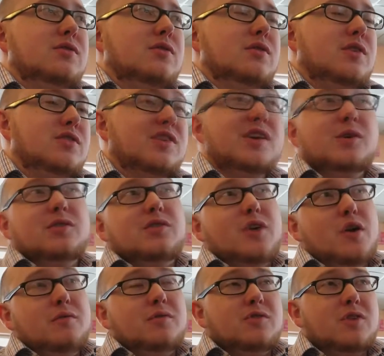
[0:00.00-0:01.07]
The skill
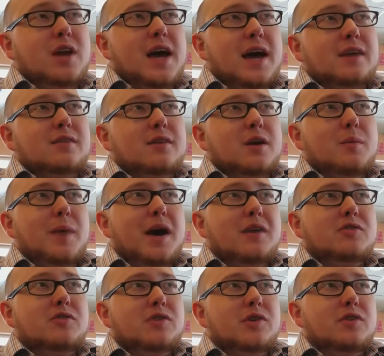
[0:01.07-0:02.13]
itself is going to act like a
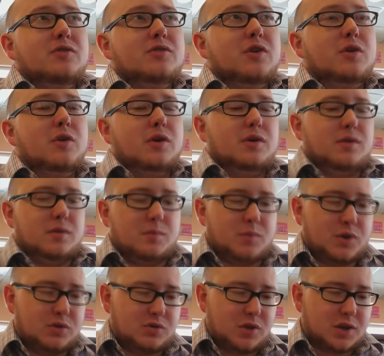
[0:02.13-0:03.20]
mastery. So
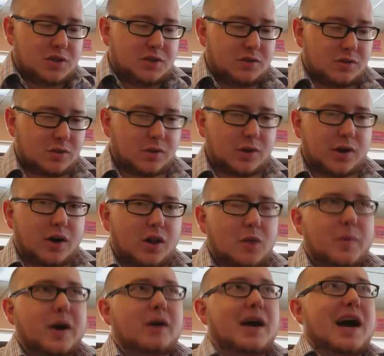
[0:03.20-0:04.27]
construction is literally all
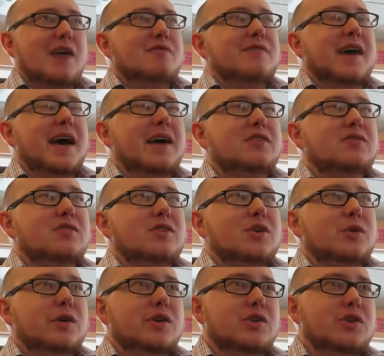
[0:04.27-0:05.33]
about how fast
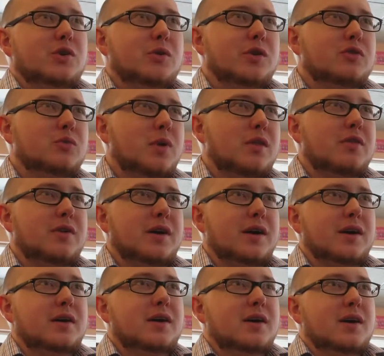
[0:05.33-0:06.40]
you can do this one
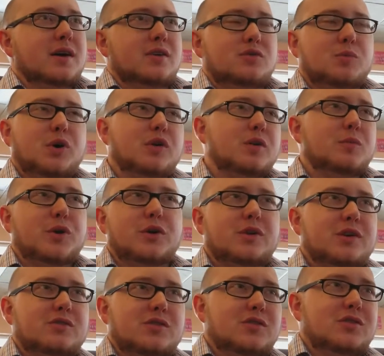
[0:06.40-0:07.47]
thing. Because building
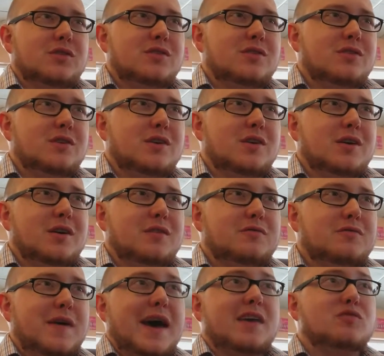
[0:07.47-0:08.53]
buildings isn't a
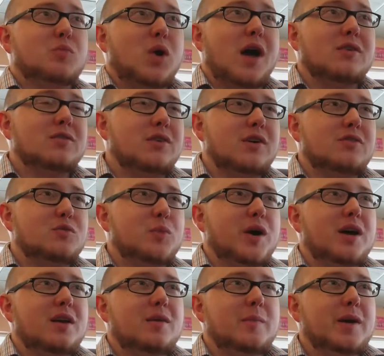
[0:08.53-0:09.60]
fast process
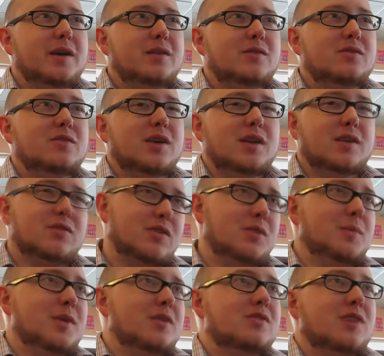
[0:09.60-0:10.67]
by any means, and it's
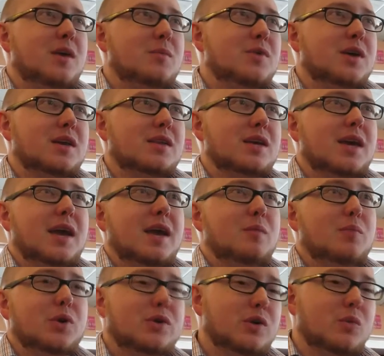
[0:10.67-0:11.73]
going to be the same thing in the
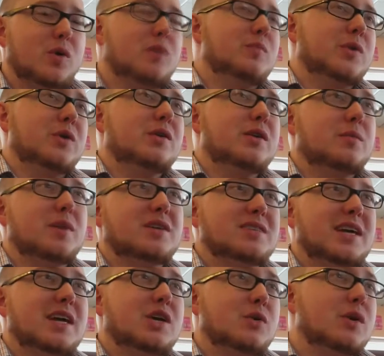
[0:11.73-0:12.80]
game. Building one building might
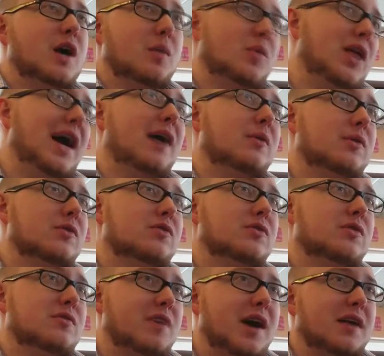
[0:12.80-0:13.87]
take you a couple
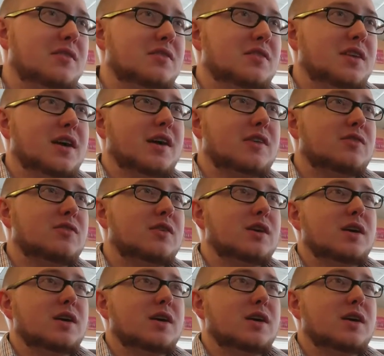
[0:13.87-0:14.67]
hours of constant ticks.